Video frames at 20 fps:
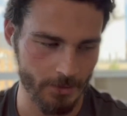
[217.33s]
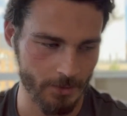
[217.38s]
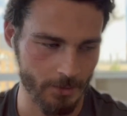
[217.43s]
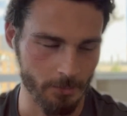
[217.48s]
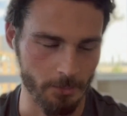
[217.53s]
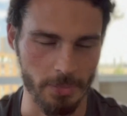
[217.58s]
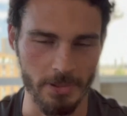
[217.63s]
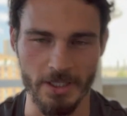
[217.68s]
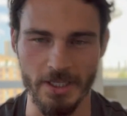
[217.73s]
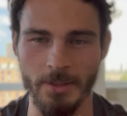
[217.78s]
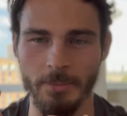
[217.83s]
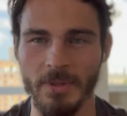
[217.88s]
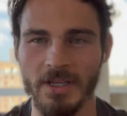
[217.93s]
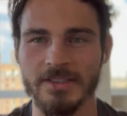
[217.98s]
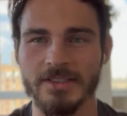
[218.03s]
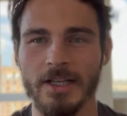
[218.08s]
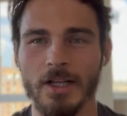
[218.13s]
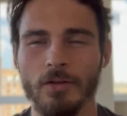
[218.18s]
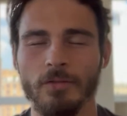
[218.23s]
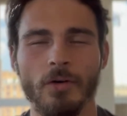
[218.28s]
blame
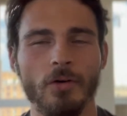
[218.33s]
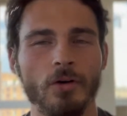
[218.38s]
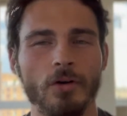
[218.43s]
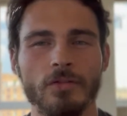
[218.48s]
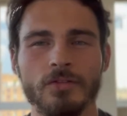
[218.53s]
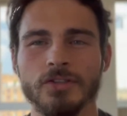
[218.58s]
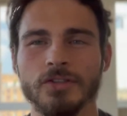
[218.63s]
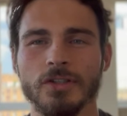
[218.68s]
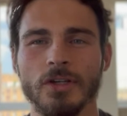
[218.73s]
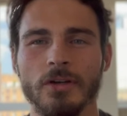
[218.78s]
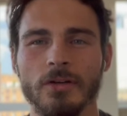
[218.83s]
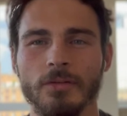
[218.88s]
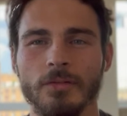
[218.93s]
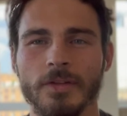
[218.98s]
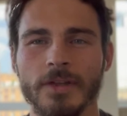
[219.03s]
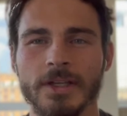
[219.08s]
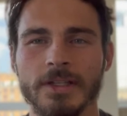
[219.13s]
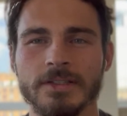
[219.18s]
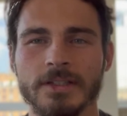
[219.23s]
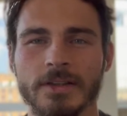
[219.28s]
myself over certain
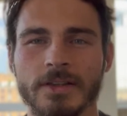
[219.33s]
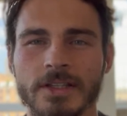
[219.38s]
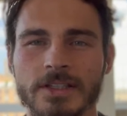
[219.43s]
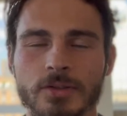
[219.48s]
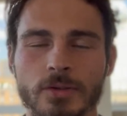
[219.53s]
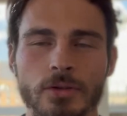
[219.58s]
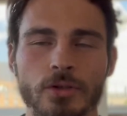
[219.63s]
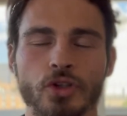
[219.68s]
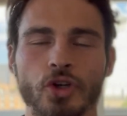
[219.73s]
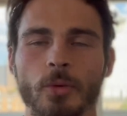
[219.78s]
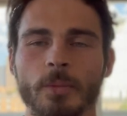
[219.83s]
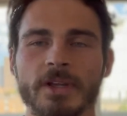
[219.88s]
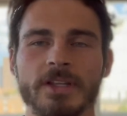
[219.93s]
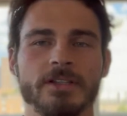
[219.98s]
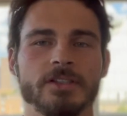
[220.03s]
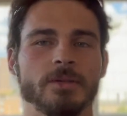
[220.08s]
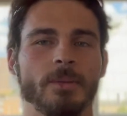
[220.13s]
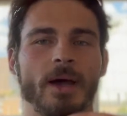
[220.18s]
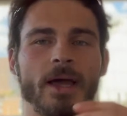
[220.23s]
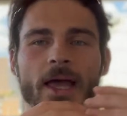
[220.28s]
things. And this will come
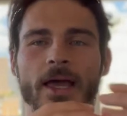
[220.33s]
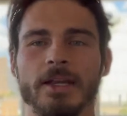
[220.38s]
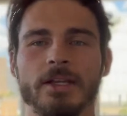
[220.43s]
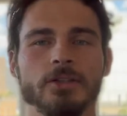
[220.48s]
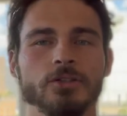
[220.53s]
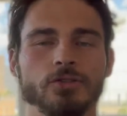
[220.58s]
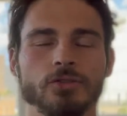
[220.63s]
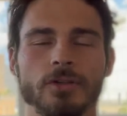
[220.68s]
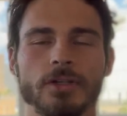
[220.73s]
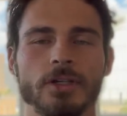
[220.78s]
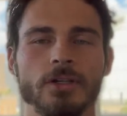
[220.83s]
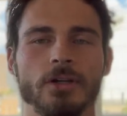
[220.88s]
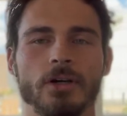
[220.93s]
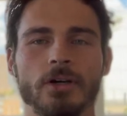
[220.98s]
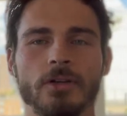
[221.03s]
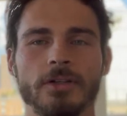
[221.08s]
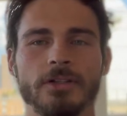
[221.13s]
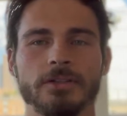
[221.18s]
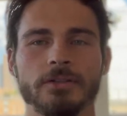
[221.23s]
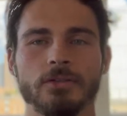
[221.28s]
into my head injury, you
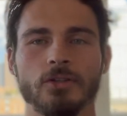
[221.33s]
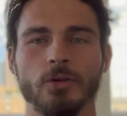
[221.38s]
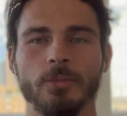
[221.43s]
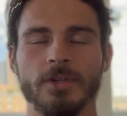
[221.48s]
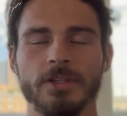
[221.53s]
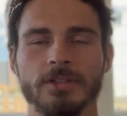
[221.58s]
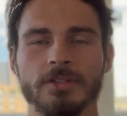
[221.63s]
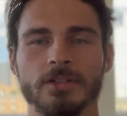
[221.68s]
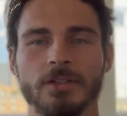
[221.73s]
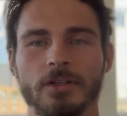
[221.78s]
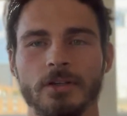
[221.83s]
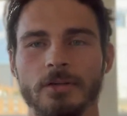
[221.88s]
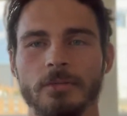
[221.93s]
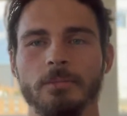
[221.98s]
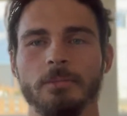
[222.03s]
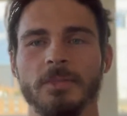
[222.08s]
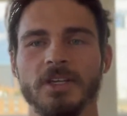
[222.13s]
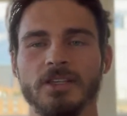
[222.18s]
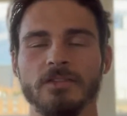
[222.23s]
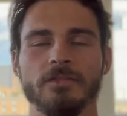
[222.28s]
know, this will come into
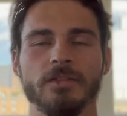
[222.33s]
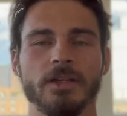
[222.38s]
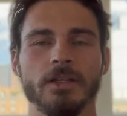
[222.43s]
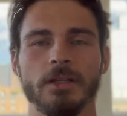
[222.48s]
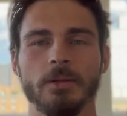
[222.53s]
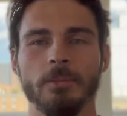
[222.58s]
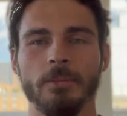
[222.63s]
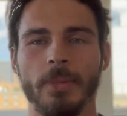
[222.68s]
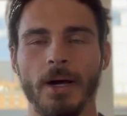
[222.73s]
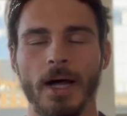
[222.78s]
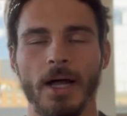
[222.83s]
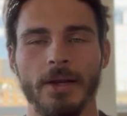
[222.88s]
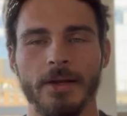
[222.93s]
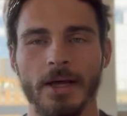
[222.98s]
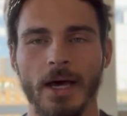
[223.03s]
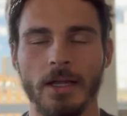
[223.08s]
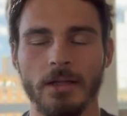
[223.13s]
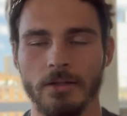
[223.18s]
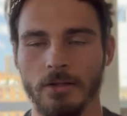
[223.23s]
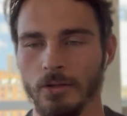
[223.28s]
me feeling bad.
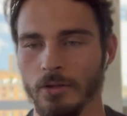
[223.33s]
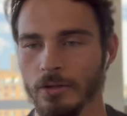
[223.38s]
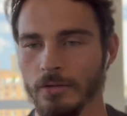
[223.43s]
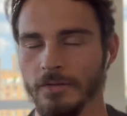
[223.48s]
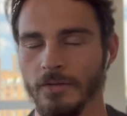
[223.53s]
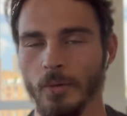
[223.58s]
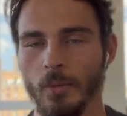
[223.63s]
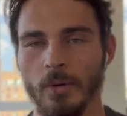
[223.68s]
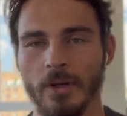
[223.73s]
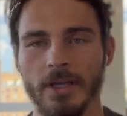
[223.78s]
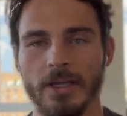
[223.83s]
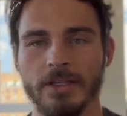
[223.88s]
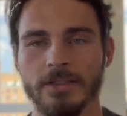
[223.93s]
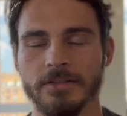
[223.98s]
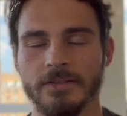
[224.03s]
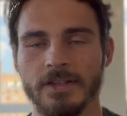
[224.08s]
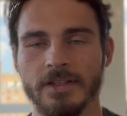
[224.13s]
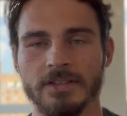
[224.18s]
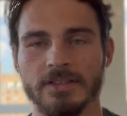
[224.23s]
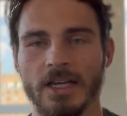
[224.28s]
I'll look for
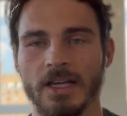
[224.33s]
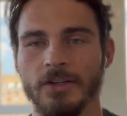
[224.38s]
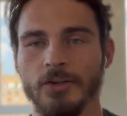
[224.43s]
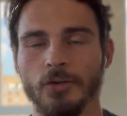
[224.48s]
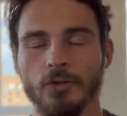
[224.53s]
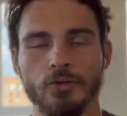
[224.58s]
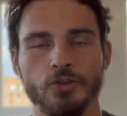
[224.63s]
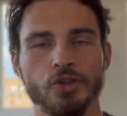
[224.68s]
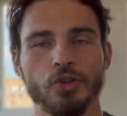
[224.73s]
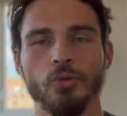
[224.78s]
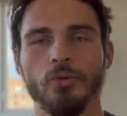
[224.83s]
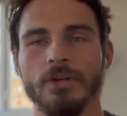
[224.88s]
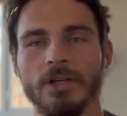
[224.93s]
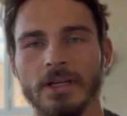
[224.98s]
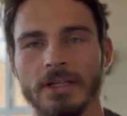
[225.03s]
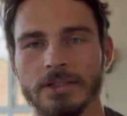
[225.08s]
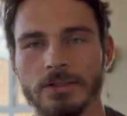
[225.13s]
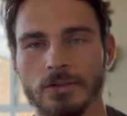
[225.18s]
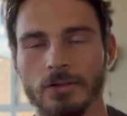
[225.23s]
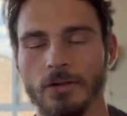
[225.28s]
ways, things that I'd done 2
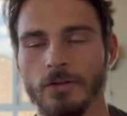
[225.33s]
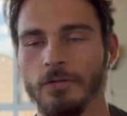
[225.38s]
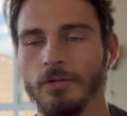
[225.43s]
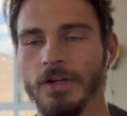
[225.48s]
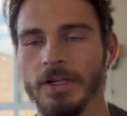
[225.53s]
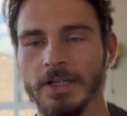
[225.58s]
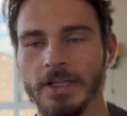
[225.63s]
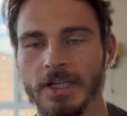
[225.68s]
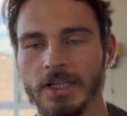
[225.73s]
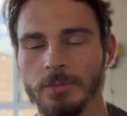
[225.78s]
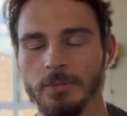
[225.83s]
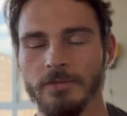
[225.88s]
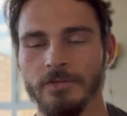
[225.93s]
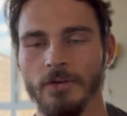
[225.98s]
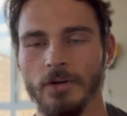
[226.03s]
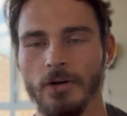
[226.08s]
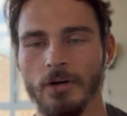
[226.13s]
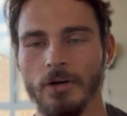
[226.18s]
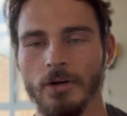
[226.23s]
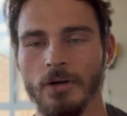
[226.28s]
days ago, 3 days
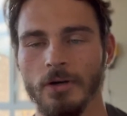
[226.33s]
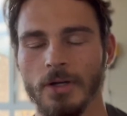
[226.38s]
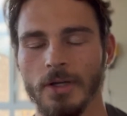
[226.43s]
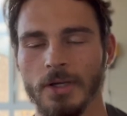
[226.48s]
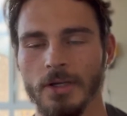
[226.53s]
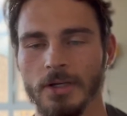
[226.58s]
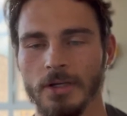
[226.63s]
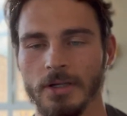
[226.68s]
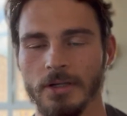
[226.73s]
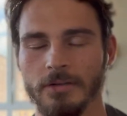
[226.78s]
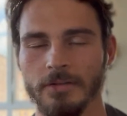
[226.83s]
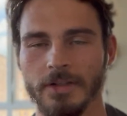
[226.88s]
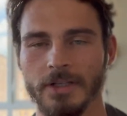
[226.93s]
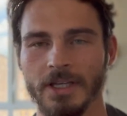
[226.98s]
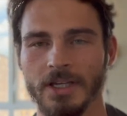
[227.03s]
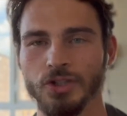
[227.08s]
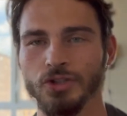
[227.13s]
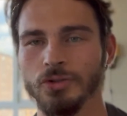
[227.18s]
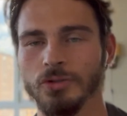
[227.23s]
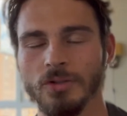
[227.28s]
before, and
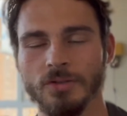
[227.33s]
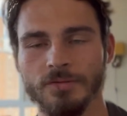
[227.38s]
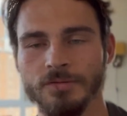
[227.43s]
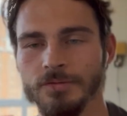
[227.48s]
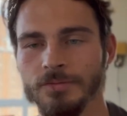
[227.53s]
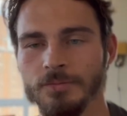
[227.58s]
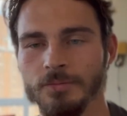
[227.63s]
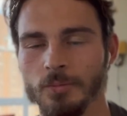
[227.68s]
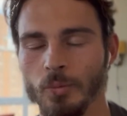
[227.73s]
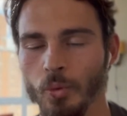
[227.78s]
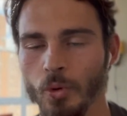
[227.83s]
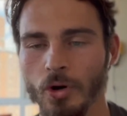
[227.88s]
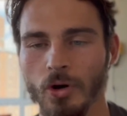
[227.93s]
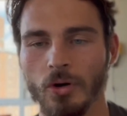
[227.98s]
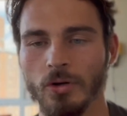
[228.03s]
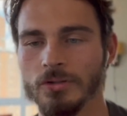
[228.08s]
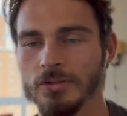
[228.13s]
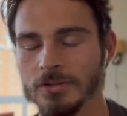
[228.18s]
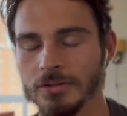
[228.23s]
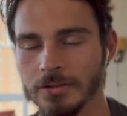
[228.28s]
think I shouldn't have
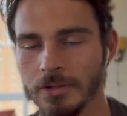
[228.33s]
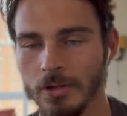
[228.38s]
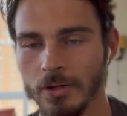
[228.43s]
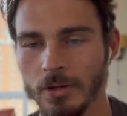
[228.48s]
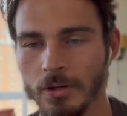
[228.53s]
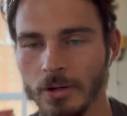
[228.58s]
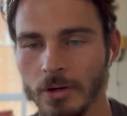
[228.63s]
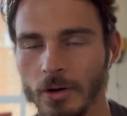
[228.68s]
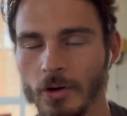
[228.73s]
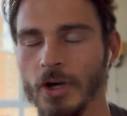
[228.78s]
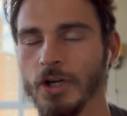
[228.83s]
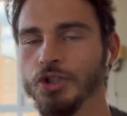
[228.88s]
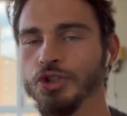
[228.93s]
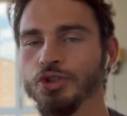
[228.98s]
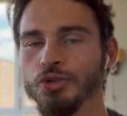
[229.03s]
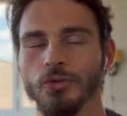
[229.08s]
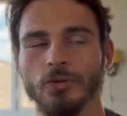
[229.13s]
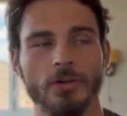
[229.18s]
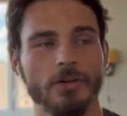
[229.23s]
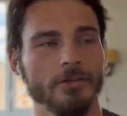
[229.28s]
walked as long or I
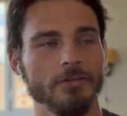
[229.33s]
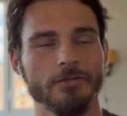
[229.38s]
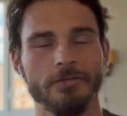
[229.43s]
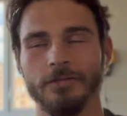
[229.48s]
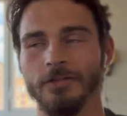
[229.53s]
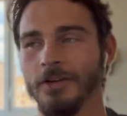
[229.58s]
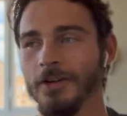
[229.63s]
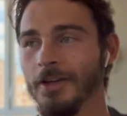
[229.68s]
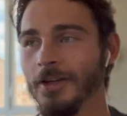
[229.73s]
shouldn't have